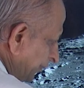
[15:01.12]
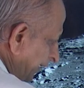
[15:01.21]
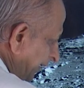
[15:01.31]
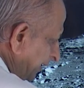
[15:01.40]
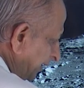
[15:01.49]

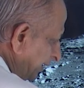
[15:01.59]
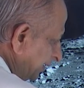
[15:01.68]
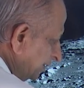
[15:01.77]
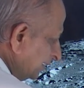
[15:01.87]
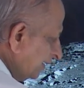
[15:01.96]
when
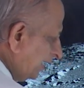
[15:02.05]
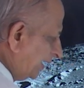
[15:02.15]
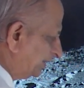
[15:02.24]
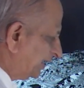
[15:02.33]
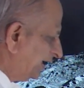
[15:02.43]

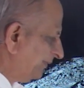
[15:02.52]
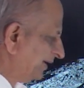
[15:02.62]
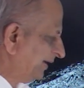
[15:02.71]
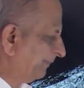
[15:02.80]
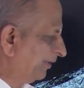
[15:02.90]
other
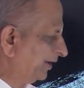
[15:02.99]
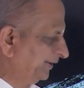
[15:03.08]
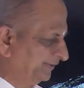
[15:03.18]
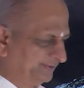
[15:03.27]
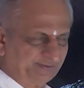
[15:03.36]
heavenly
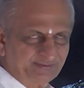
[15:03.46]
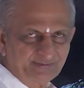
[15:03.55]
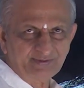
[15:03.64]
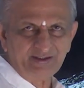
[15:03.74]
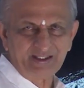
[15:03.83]
bodies
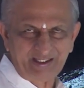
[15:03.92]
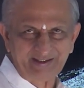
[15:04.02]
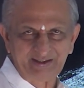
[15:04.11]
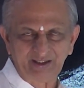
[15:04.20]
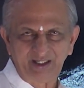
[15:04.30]

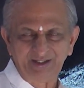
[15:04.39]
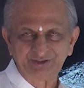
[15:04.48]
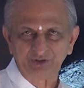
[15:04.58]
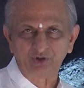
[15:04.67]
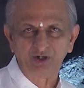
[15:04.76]
like uh,
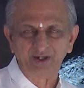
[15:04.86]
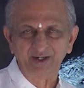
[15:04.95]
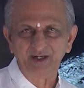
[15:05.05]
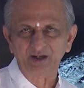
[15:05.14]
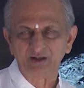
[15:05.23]

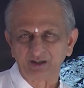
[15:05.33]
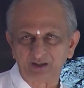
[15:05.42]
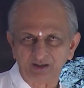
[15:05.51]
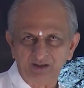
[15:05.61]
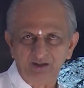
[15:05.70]
asteroid
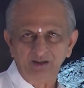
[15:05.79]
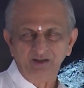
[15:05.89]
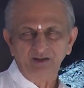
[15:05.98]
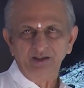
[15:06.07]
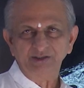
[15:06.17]
or
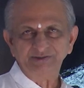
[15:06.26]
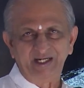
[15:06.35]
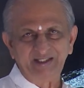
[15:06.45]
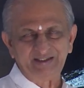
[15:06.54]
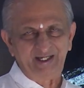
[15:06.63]

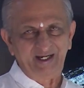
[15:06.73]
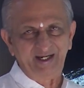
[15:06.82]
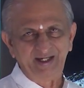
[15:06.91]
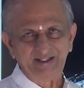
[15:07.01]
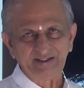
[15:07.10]

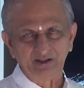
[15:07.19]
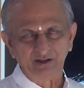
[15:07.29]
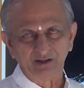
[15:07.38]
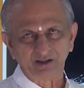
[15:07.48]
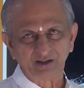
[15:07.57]
satellite
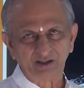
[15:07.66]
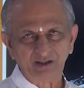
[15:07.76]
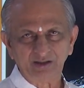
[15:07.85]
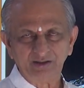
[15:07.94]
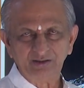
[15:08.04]
or
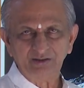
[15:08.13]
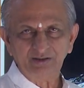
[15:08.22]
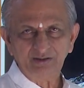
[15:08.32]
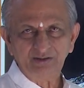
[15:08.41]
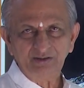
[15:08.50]
uh,
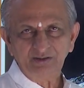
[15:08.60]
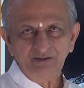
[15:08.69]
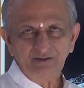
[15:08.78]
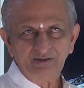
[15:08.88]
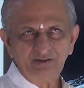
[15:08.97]

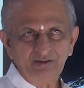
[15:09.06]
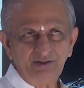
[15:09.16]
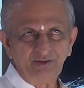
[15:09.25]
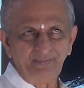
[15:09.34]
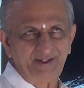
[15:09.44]

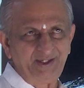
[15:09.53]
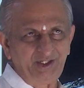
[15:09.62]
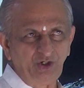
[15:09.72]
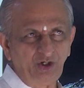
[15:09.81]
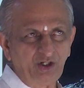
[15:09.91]
you know,
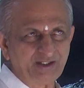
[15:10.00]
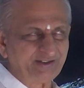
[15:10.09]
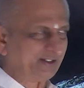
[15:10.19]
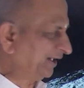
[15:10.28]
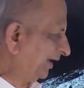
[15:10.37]
meteor, et
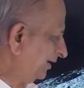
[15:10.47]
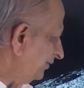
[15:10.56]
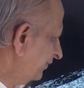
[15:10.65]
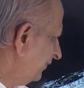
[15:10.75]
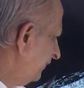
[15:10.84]
cetera.
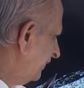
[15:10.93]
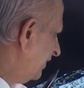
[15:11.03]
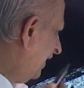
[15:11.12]
When they